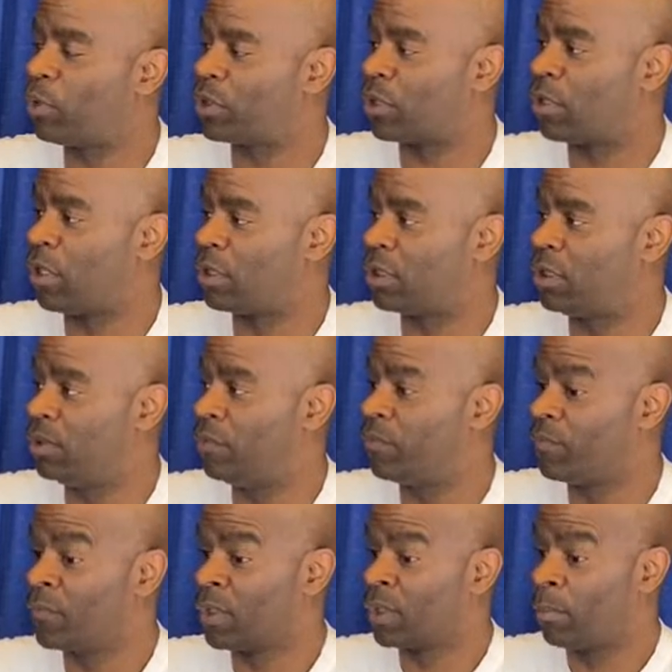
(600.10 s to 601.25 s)
what they're called to do.
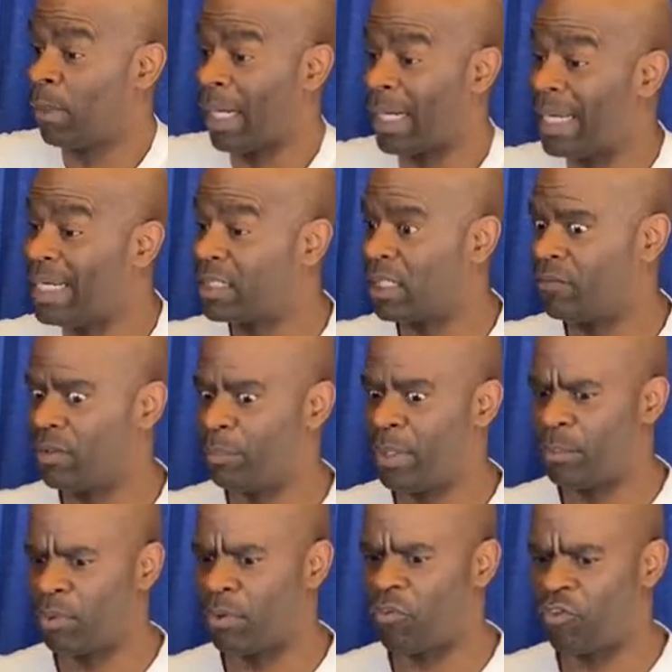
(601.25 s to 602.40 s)
By the end of it,
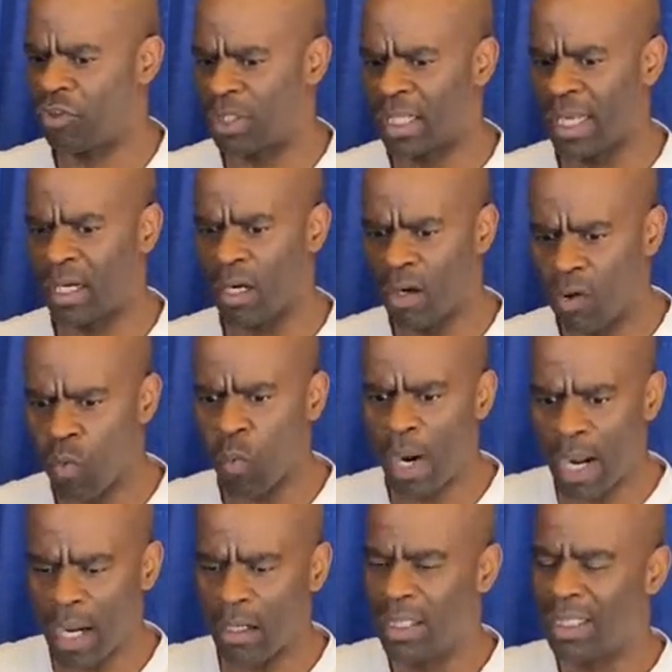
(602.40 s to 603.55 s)
people are feeling like, oh,
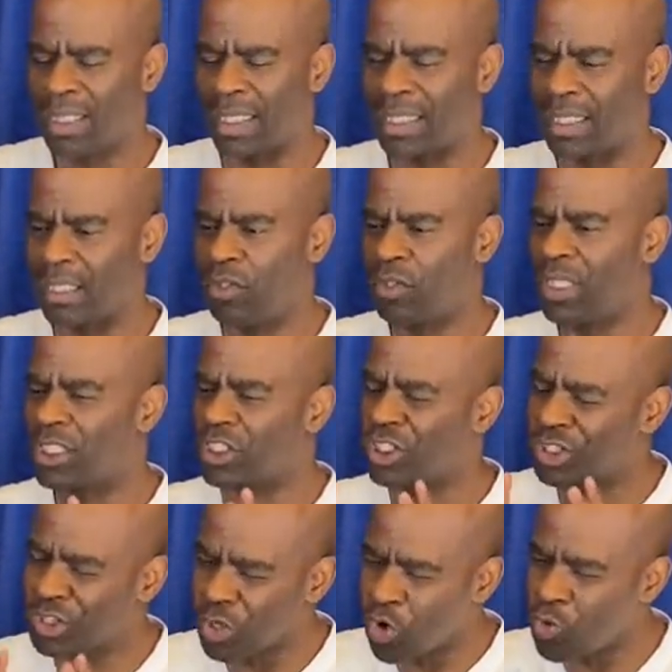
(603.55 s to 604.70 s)
wow, like you get
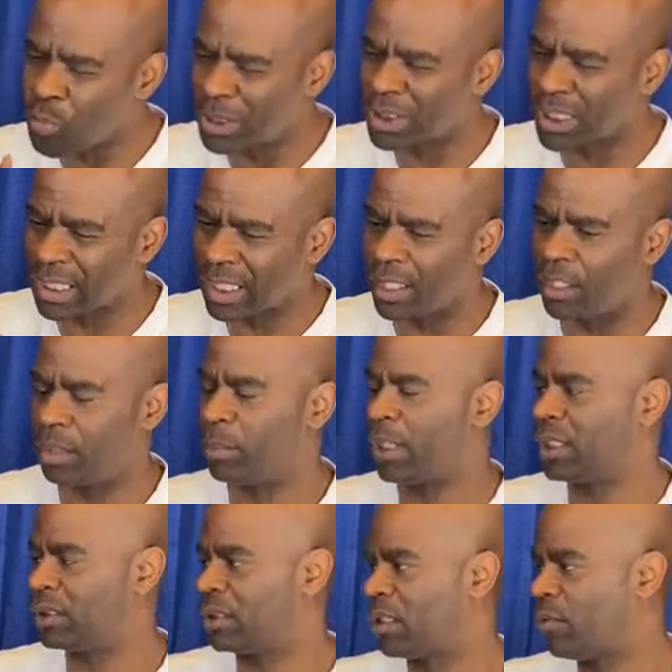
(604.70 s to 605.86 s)
so much clarity
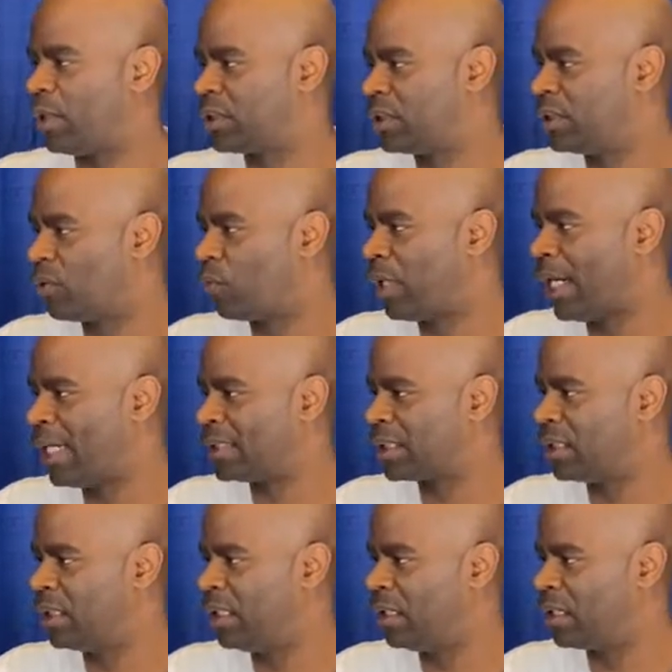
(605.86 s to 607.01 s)
because of the questions that we're
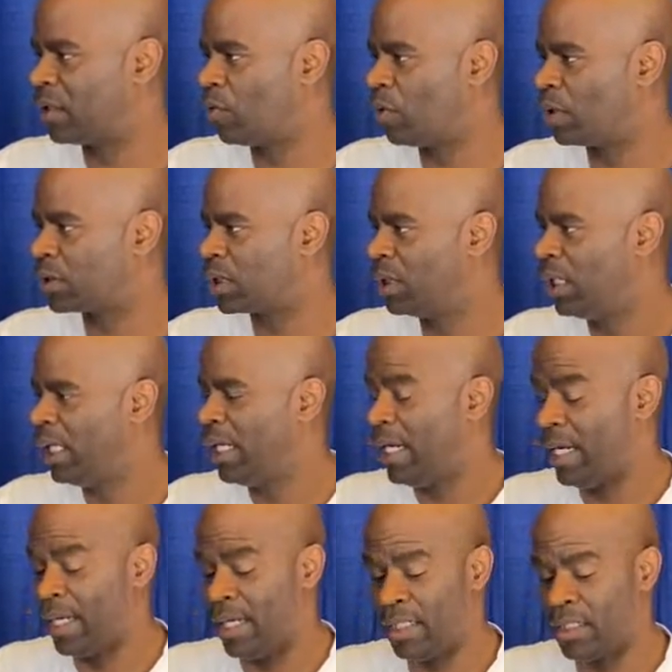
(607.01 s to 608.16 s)
asking in the course.
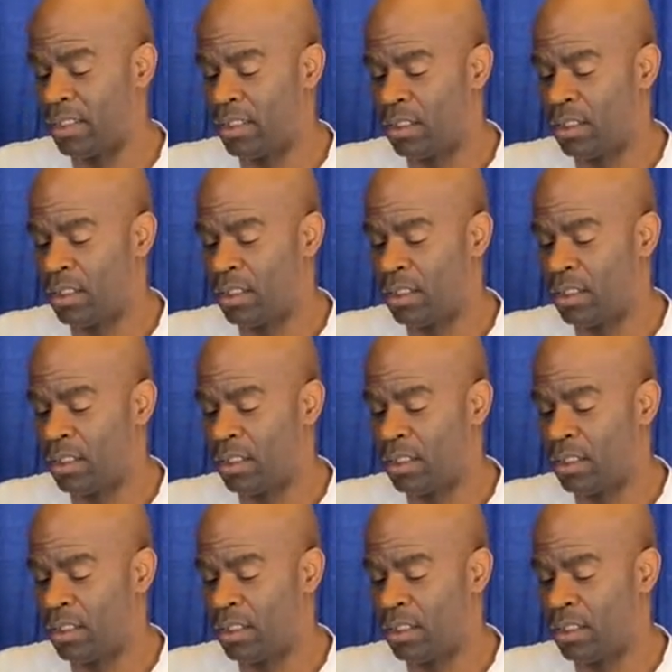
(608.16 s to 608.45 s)
And